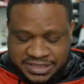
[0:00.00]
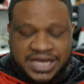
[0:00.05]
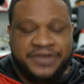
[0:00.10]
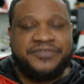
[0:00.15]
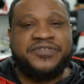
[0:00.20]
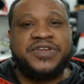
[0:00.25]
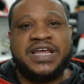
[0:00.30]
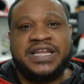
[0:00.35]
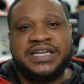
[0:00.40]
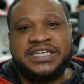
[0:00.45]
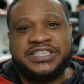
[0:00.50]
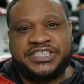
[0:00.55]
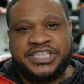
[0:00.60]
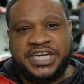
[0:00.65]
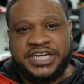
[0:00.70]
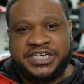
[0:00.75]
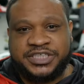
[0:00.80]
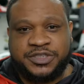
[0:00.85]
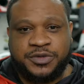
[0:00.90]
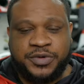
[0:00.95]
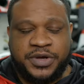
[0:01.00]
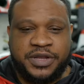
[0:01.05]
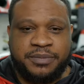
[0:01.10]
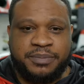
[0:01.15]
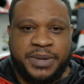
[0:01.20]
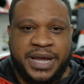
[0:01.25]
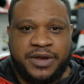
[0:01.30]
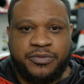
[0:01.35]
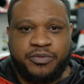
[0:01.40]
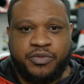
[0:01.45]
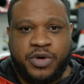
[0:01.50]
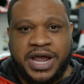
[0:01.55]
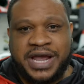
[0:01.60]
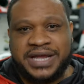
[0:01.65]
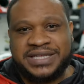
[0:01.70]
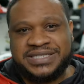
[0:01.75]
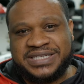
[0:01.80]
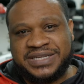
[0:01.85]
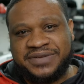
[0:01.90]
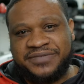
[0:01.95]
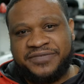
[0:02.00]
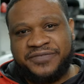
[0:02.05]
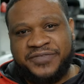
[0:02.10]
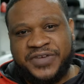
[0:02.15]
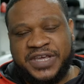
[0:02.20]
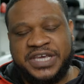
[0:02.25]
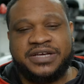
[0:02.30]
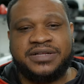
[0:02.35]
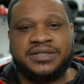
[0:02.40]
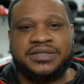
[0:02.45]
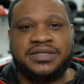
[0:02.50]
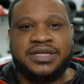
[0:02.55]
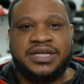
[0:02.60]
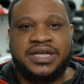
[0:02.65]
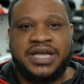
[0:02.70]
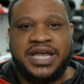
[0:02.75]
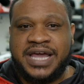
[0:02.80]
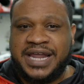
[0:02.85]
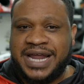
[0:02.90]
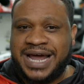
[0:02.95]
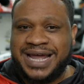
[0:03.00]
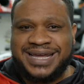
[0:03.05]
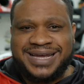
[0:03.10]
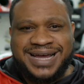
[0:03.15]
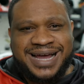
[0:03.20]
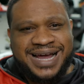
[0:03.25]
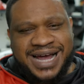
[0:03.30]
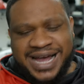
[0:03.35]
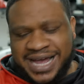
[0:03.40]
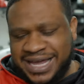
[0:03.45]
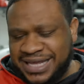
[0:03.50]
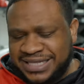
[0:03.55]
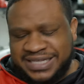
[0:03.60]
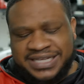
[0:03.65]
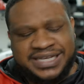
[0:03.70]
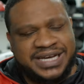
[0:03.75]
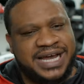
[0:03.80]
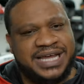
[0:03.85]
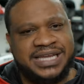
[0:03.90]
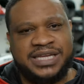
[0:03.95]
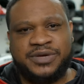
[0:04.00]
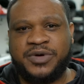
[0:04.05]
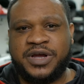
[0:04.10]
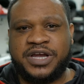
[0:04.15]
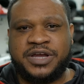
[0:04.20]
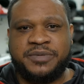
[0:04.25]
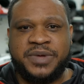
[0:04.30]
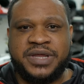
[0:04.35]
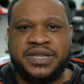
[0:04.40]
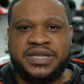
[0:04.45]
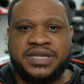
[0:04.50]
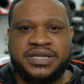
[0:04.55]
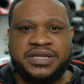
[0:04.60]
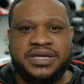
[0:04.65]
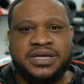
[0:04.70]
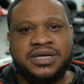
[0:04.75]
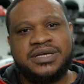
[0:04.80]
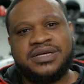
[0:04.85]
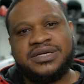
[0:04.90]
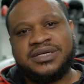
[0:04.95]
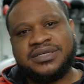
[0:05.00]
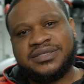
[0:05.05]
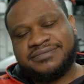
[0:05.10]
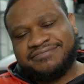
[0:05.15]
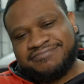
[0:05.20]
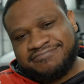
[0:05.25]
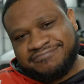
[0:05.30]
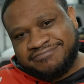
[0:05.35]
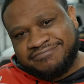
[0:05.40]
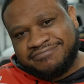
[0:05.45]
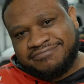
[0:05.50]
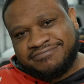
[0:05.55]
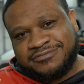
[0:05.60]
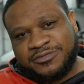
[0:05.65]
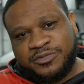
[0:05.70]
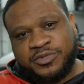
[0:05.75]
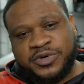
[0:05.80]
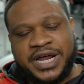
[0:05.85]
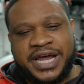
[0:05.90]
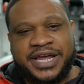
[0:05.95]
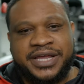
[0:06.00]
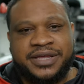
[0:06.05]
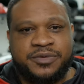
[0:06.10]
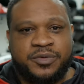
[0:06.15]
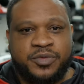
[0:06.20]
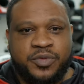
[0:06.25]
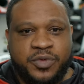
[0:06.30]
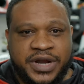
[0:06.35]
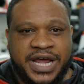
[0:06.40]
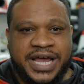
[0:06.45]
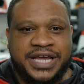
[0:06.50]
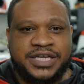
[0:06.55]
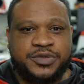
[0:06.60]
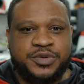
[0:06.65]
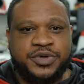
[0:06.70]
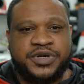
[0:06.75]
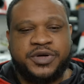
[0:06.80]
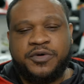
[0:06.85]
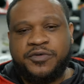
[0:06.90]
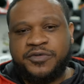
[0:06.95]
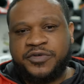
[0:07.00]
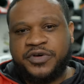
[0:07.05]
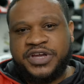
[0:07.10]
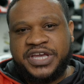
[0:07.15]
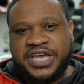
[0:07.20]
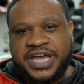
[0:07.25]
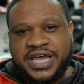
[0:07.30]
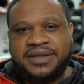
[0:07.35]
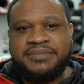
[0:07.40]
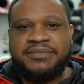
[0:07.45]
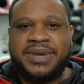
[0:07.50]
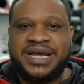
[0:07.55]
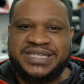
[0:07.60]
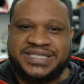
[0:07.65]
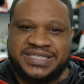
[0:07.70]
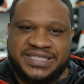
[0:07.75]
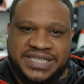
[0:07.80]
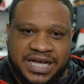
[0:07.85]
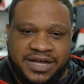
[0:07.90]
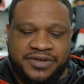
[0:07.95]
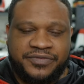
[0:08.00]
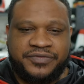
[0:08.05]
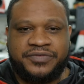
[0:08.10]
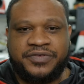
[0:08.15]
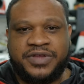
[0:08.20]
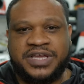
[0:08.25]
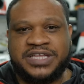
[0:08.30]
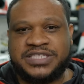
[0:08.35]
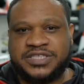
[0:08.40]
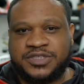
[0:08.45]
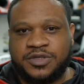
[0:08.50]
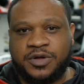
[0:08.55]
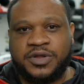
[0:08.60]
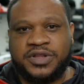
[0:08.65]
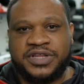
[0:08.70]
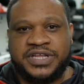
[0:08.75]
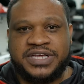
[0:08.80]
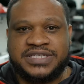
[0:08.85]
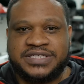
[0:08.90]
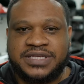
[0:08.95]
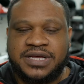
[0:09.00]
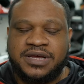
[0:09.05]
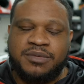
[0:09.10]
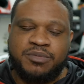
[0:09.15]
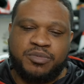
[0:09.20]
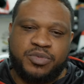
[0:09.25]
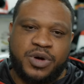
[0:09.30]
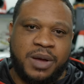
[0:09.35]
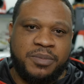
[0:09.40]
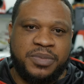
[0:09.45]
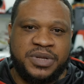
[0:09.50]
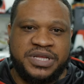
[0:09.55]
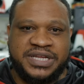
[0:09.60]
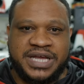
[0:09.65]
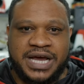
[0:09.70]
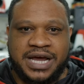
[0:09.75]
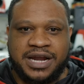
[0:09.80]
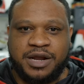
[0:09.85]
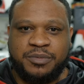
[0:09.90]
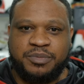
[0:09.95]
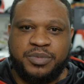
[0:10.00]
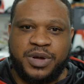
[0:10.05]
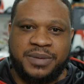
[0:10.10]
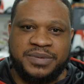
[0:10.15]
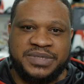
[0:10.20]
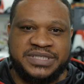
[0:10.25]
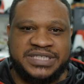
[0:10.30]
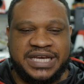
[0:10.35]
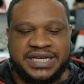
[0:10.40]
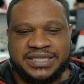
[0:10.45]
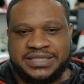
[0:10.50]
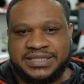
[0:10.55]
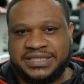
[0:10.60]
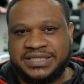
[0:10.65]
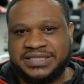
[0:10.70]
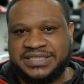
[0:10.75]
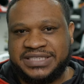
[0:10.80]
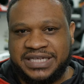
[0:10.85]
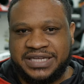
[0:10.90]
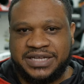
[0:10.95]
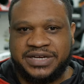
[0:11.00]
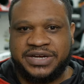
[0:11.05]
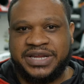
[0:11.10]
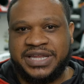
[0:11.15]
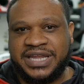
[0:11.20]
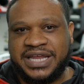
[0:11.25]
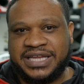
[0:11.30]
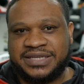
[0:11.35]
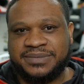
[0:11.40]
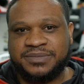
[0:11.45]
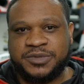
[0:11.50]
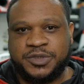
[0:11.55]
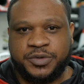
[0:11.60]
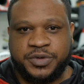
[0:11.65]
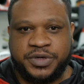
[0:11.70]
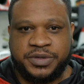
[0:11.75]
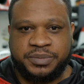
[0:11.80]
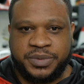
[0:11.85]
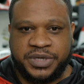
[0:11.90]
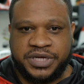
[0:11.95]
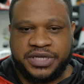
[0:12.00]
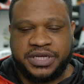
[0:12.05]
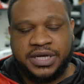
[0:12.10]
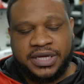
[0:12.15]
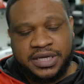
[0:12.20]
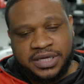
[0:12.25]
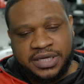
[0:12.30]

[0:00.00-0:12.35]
definitely changed the way the bike rides and feel, and I highly, highly recommend it. Would I do it over again myself, install this? Probably not. I'd probably take it to the dealer and let them do it, but